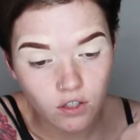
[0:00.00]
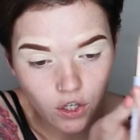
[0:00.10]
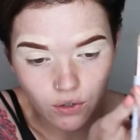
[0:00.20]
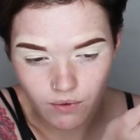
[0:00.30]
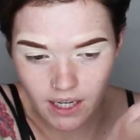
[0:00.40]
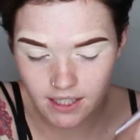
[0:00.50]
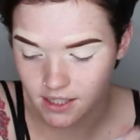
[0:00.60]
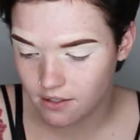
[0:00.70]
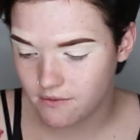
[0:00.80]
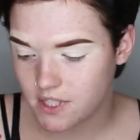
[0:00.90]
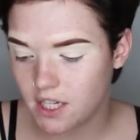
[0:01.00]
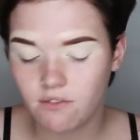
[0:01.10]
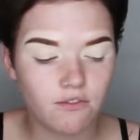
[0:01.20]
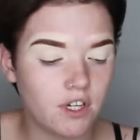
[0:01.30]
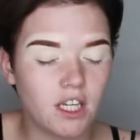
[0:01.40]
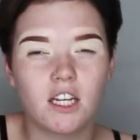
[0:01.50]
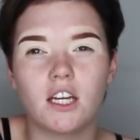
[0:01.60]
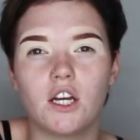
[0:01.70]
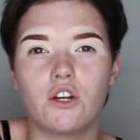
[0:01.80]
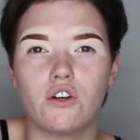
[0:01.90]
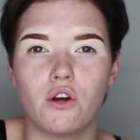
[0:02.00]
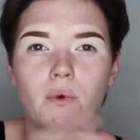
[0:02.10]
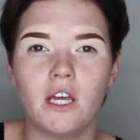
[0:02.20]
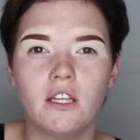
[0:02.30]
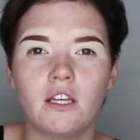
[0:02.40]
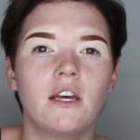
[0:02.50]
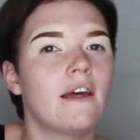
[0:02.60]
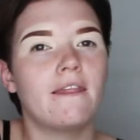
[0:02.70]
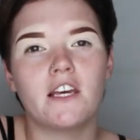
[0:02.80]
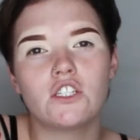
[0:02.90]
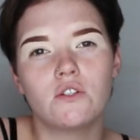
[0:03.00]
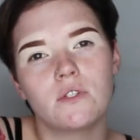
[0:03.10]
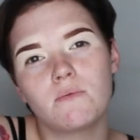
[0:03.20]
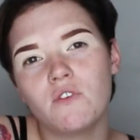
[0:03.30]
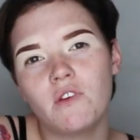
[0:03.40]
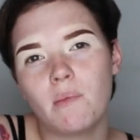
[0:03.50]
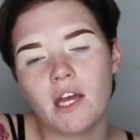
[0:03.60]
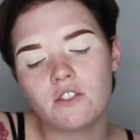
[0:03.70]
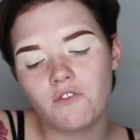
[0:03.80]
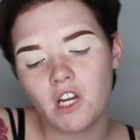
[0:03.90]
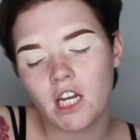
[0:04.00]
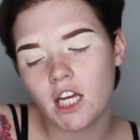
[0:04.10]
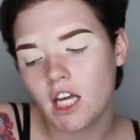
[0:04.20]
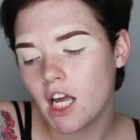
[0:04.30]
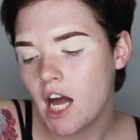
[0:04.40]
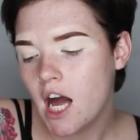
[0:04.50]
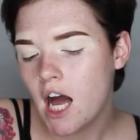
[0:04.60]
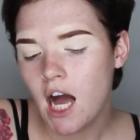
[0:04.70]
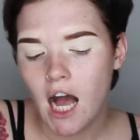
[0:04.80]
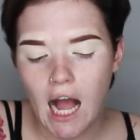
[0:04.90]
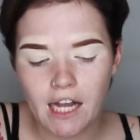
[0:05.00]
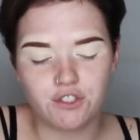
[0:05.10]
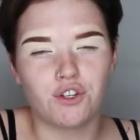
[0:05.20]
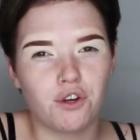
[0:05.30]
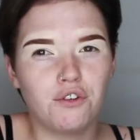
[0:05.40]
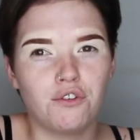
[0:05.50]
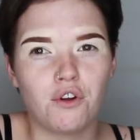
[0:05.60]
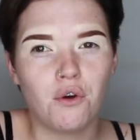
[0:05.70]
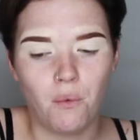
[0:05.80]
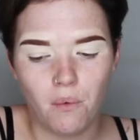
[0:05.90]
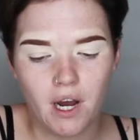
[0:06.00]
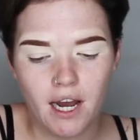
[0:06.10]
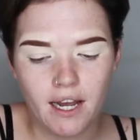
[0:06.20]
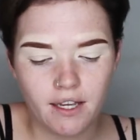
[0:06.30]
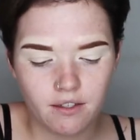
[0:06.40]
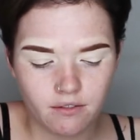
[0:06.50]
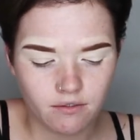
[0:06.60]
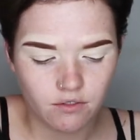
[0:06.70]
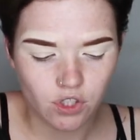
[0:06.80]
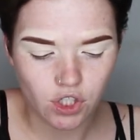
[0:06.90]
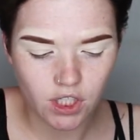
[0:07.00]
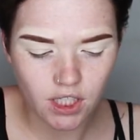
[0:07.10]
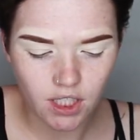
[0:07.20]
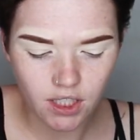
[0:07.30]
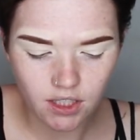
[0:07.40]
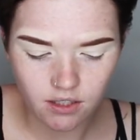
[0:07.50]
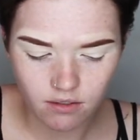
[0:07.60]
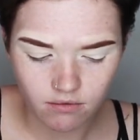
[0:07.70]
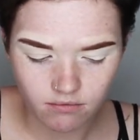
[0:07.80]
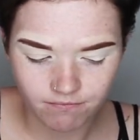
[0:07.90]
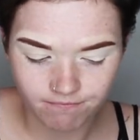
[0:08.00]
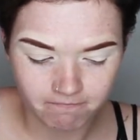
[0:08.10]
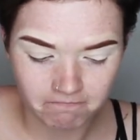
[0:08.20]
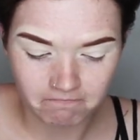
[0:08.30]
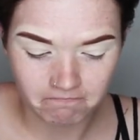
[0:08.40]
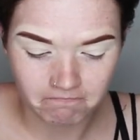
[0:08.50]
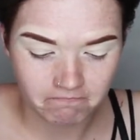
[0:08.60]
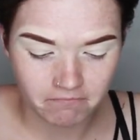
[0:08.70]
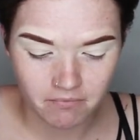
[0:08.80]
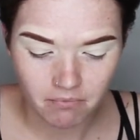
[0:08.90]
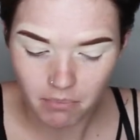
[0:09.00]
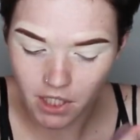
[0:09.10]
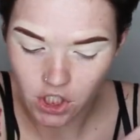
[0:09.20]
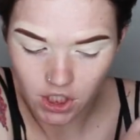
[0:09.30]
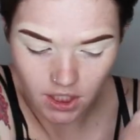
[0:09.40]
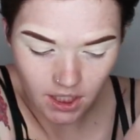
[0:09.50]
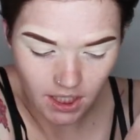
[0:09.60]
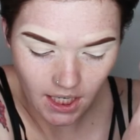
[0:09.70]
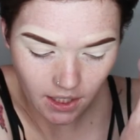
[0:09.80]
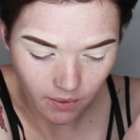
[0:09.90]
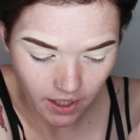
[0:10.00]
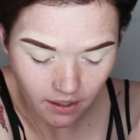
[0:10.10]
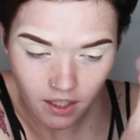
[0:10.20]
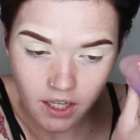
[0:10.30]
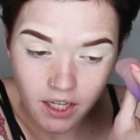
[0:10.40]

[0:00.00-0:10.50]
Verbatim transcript: her relatives in Vereeniging knowing that she was moving back to Vereeniging. I don't know why she did it, but she did it anyway.